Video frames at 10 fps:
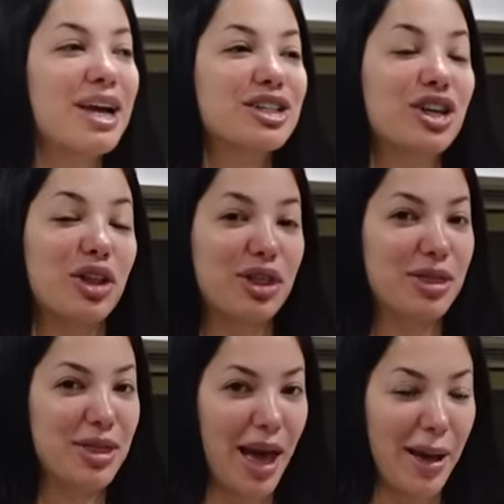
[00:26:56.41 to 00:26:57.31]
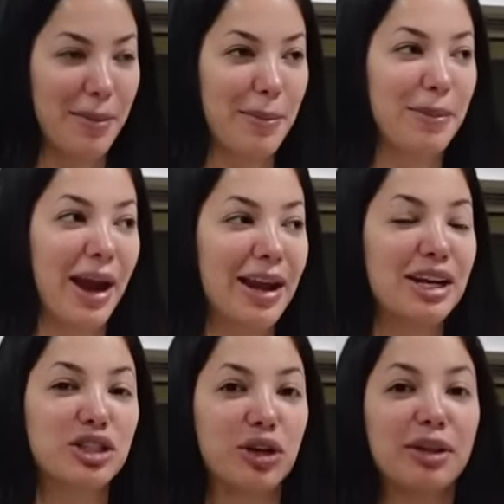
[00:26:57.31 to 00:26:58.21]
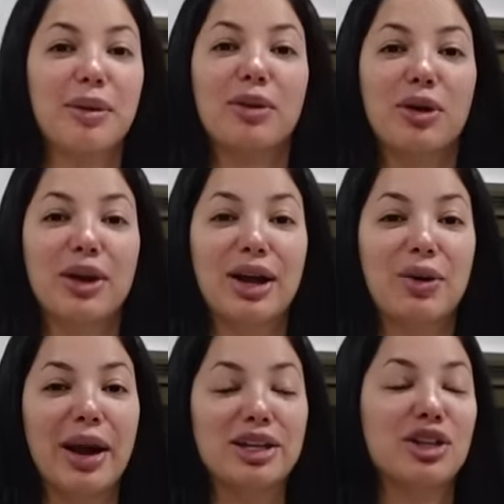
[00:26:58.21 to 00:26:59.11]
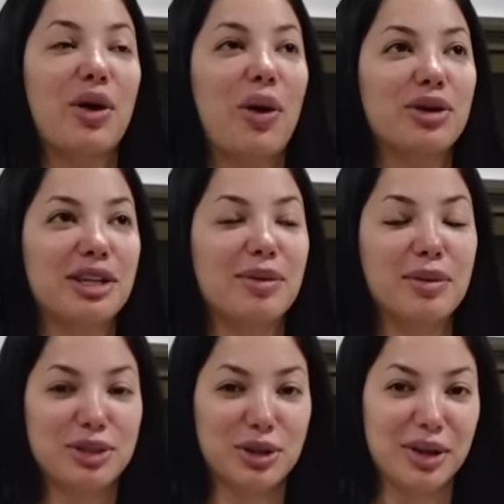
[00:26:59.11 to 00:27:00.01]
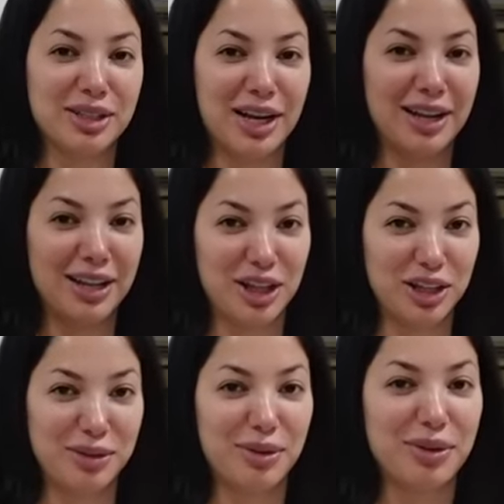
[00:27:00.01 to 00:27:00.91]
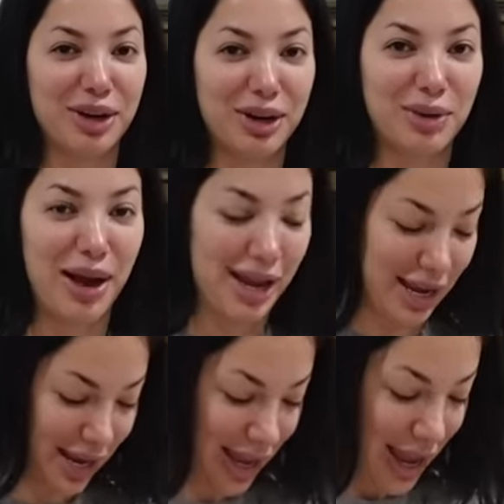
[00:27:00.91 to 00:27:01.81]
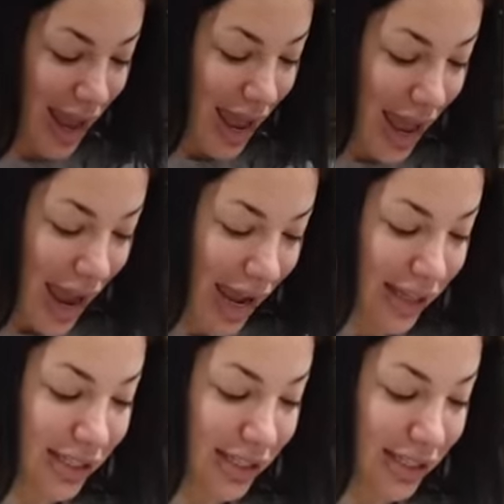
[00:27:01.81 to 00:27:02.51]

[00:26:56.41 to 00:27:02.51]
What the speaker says: So, Brianna told them that we're going to Hawaii, so the whole time they were so excited, they thought that we were going to Hawaii. And they